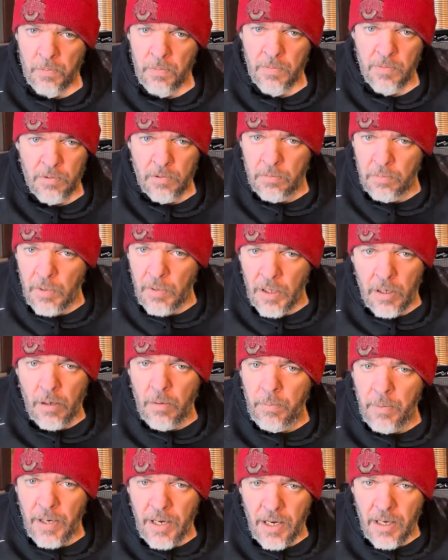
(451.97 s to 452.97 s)
Just make
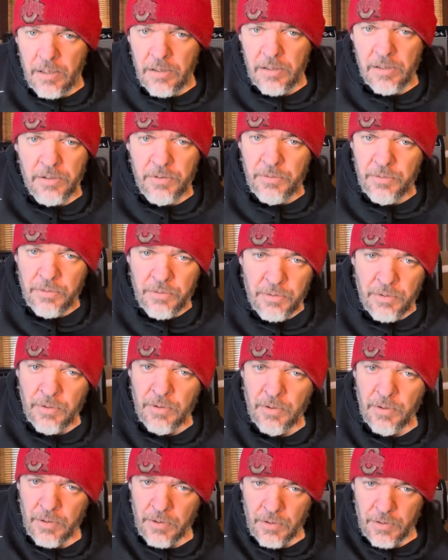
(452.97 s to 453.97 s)
up patterns.
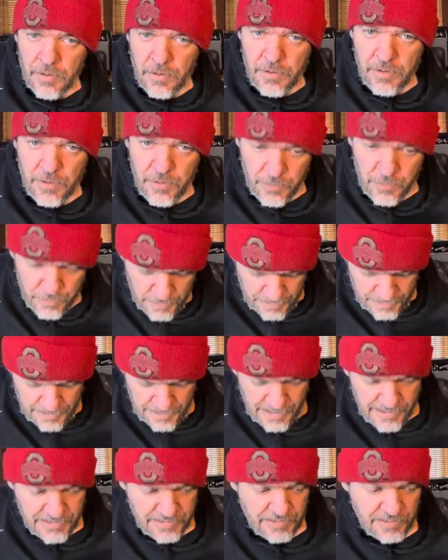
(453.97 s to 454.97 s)
And
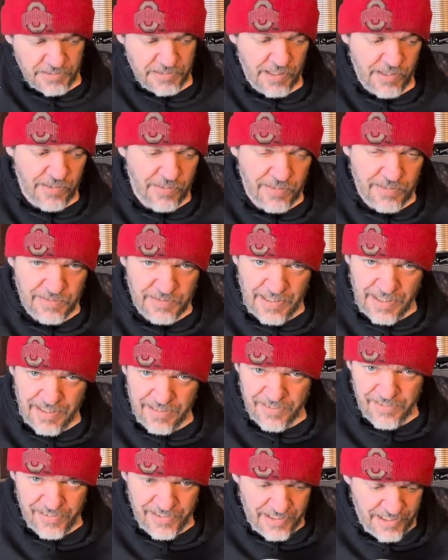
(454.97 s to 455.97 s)
then, so that's
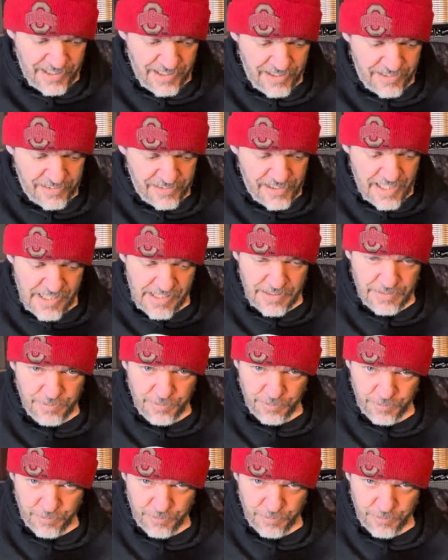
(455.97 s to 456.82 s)
your E, right?